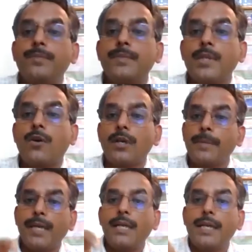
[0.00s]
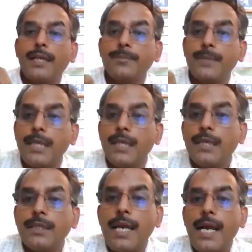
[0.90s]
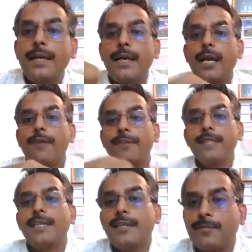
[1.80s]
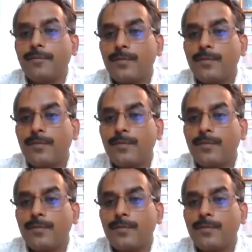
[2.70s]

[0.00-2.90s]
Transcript: They got immediately catch up. They had everything.